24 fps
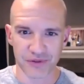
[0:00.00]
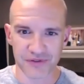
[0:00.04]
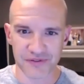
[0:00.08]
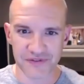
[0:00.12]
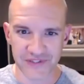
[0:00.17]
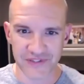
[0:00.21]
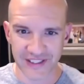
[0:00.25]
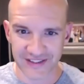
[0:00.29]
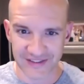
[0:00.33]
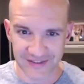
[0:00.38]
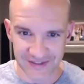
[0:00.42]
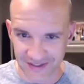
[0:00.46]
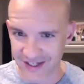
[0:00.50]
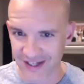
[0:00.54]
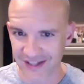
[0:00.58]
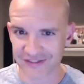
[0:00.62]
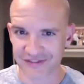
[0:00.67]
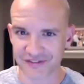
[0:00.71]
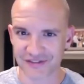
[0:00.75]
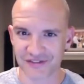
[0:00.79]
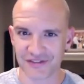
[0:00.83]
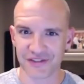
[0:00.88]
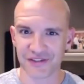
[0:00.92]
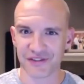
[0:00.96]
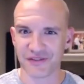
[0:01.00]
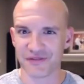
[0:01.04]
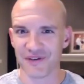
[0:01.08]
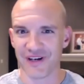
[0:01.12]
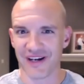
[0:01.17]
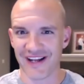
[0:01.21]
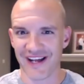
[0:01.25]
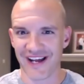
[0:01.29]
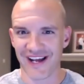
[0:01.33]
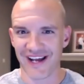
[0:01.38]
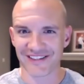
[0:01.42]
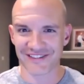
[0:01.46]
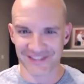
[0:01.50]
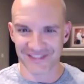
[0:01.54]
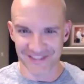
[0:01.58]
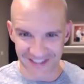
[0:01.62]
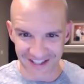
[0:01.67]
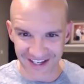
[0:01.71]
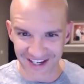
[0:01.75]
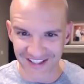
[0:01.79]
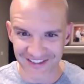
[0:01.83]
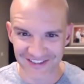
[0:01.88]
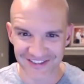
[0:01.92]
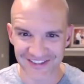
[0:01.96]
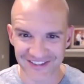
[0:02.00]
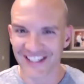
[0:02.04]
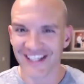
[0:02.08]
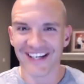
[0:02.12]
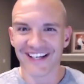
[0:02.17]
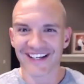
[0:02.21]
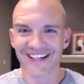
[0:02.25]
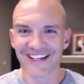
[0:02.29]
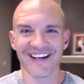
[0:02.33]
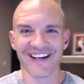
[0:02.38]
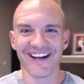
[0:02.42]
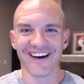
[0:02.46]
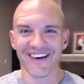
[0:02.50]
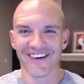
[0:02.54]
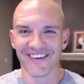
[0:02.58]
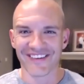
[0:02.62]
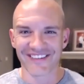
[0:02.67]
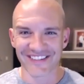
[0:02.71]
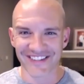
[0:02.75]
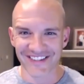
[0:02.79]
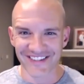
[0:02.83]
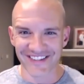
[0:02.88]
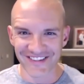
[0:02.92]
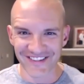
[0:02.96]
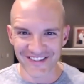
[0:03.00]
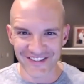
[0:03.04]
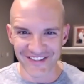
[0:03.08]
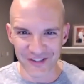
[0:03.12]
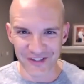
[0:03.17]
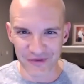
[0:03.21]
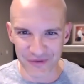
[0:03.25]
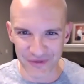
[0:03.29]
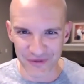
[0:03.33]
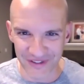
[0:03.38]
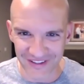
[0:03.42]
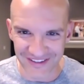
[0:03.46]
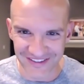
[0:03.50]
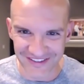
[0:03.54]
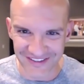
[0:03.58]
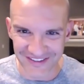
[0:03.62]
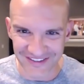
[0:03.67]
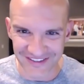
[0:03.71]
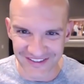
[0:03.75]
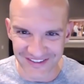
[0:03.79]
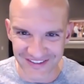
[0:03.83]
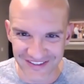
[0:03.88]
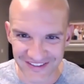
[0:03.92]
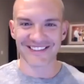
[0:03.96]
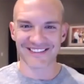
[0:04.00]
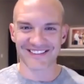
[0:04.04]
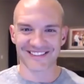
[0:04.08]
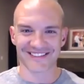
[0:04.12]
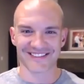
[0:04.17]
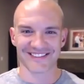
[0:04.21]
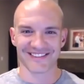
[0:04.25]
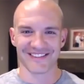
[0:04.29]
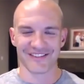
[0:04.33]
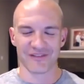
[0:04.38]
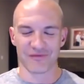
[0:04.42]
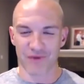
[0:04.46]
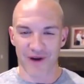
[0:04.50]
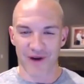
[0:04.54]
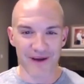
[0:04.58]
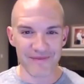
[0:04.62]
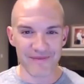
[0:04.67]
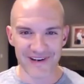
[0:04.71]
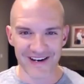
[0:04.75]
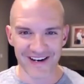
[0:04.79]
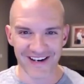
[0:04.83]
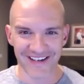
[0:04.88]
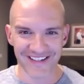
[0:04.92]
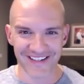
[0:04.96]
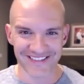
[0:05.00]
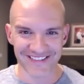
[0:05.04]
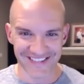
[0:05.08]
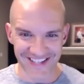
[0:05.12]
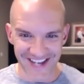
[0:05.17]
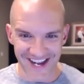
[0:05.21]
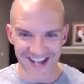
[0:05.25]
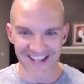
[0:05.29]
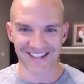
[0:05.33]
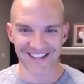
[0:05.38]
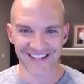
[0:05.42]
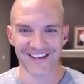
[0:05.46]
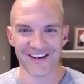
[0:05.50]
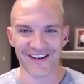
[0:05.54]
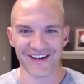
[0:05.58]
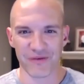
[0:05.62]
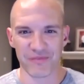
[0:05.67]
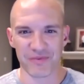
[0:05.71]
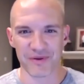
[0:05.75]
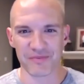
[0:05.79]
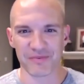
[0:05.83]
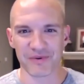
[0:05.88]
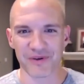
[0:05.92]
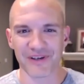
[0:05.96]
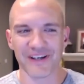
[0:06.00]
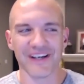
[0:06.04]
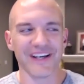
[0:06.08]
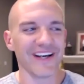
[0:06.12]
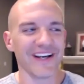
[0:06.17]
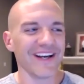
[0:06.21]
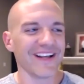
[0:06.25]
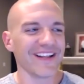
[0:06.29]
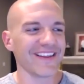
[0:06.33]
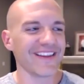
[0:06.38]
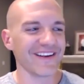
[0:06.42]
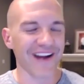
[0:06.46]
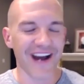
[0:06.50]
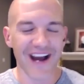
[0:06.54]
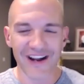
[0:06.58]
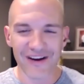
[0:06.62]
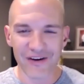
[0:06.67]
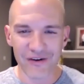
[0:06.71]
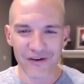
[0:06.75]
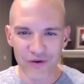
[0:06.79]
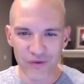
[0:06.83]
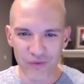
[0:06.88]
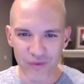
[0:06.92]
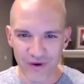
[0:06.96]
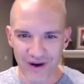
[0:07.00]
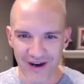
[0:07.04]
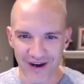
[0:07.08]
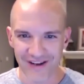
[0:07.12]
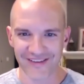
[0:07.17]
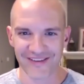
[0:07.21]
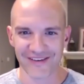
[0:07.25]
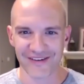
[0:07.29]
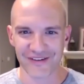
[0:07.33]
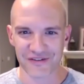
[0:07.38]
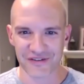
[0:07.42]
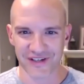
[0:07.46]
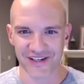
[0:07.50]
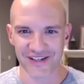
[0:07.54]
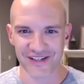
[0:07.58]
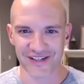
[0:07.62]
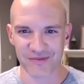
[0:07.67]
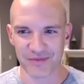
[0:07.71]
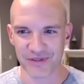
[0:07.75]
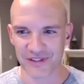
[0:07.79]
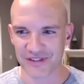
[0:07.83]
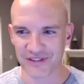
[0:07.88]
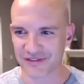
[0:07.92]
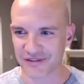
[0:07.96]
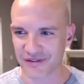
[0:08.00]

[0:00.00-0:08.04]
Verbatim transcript: things? Yes. Do you run ads? Yes. You know, do you do workshops? Yes. Webinars? Yeah. You know, people. I don't know why they're trying to be